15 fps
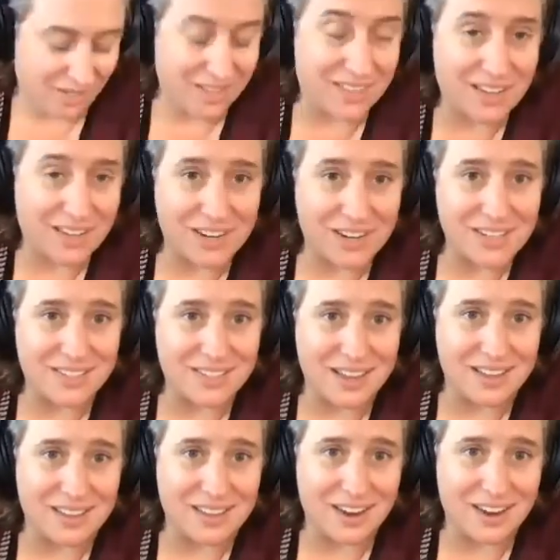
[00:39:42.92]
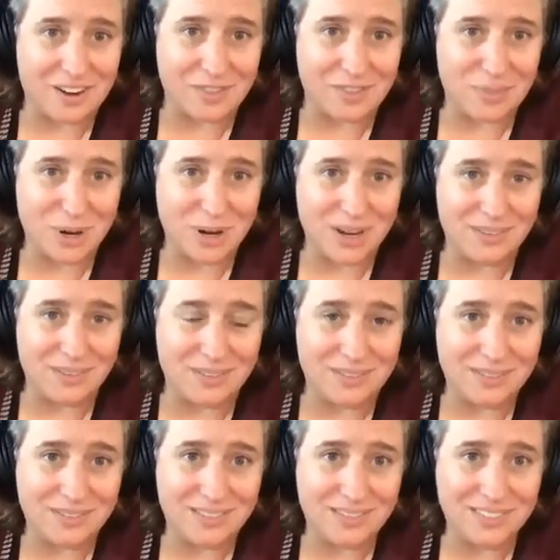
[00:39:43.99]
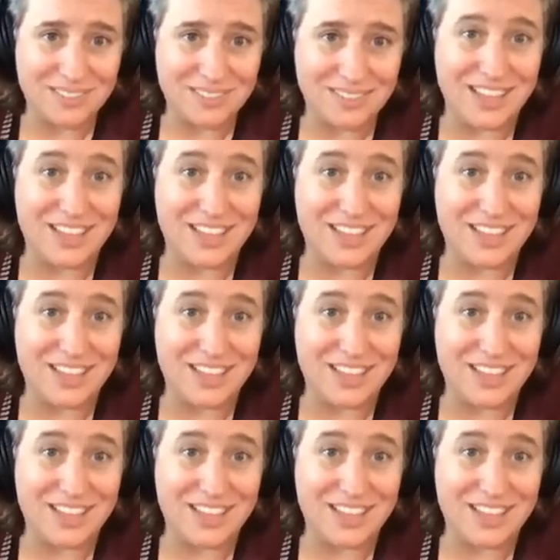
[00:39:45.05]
think of it as taking care of your brain. Like